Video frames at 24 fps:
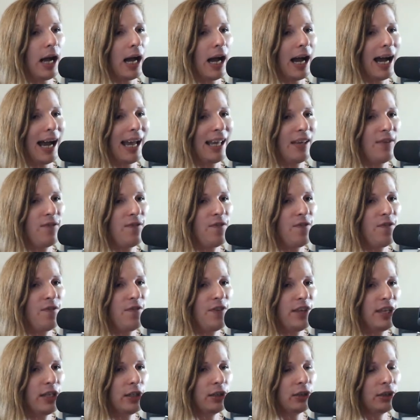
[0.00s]
I
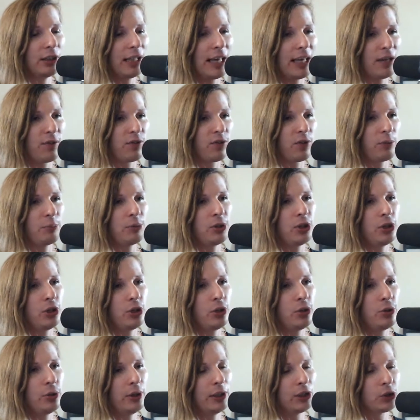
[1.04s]
feel like from
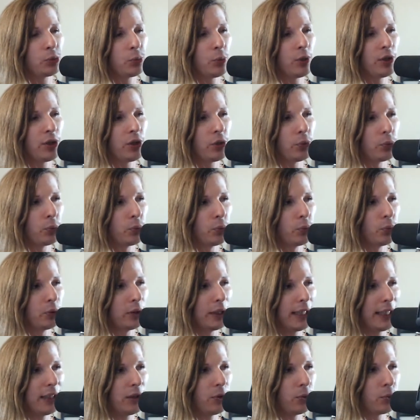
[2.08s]
you, it's one of the
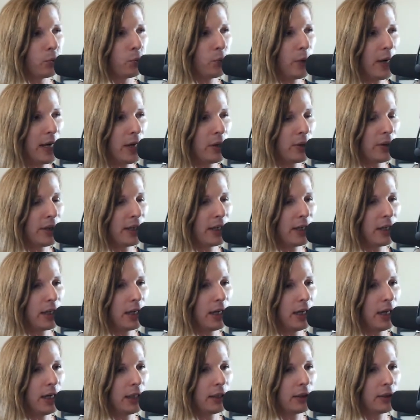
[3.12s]
like rare
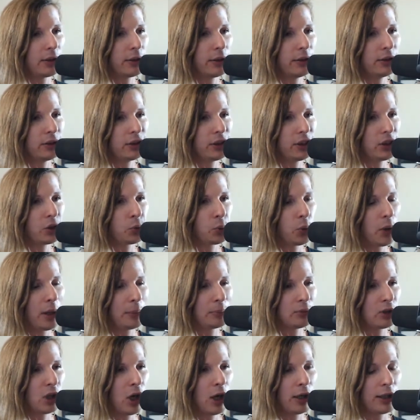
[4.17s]
occurrences where I'm
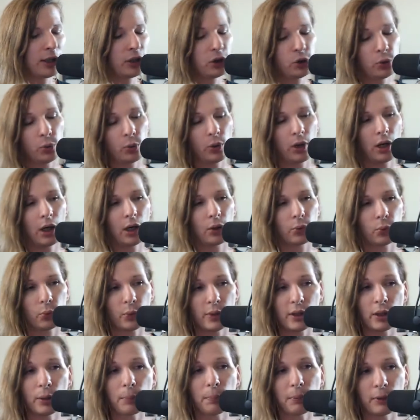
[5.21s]
talking to a
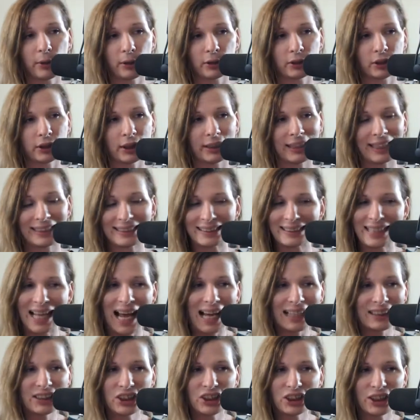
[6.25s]
real person that's
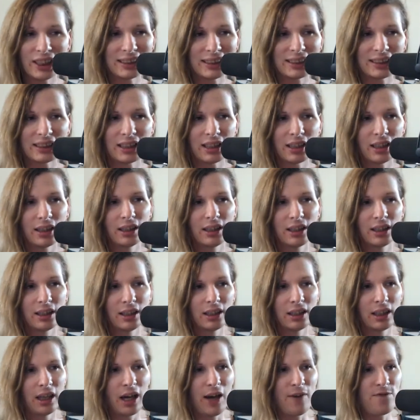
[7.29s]
not just
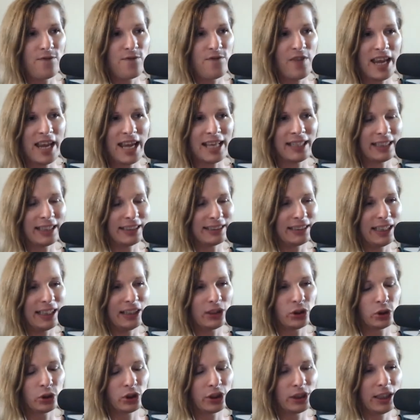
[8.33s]
a fan that's
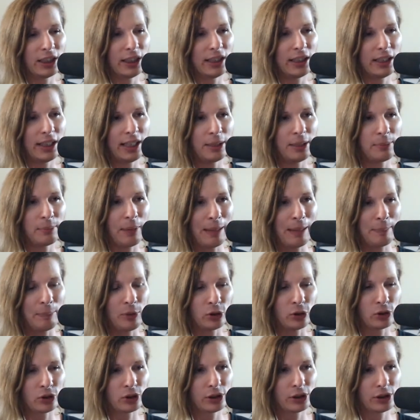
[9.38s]
interested in my
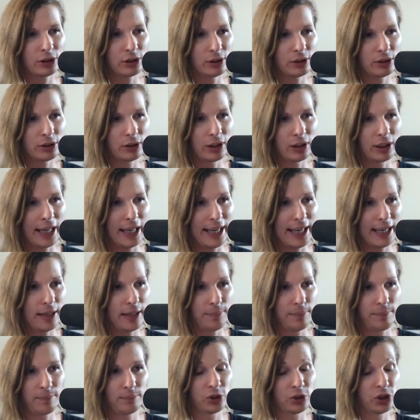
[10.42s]
most
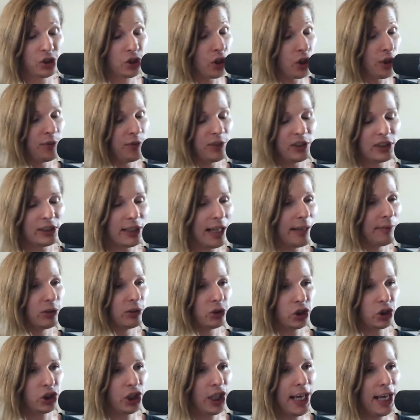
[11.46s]
like surface level
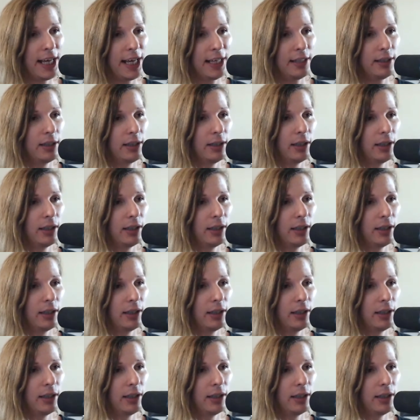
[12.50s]
shit,